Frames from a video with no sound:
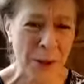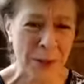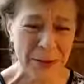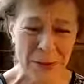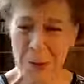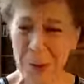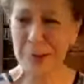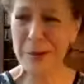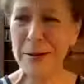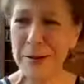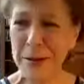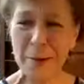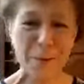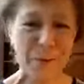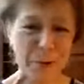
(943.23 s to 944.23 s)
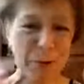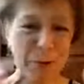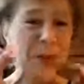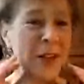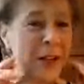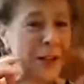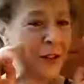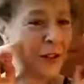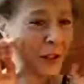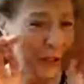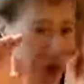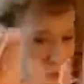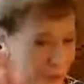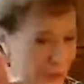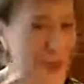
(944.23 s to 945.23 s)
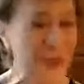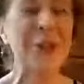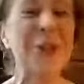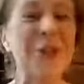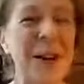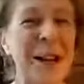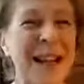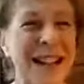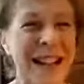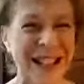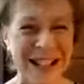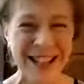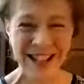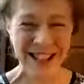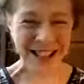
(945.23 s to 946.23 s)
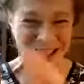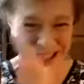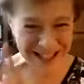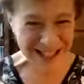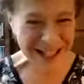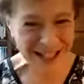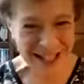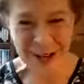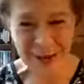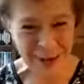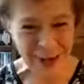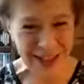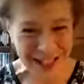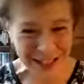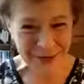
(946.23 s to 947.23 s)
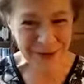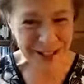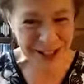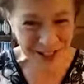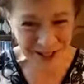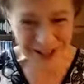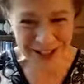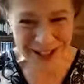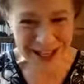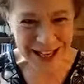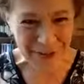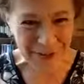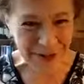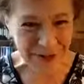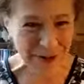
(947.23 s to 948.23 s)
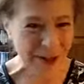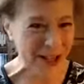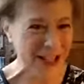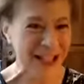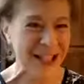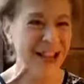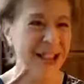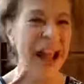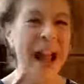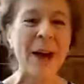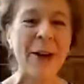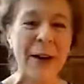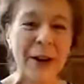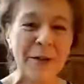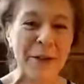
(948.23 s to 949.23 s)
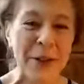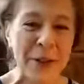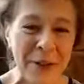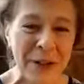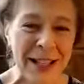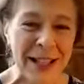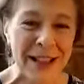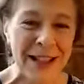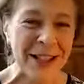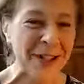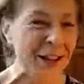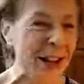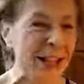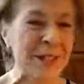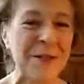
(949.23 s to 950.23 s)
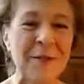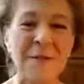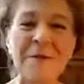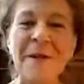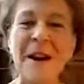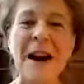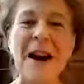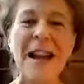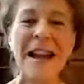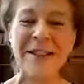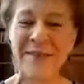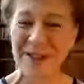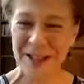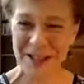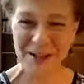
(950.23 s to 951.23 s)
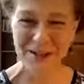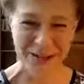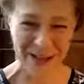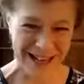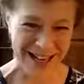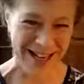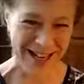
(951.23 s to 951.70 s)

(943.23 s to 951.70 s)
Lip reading: But no, you do it your way. This is what the end result is that we want. However you get there is fine with me.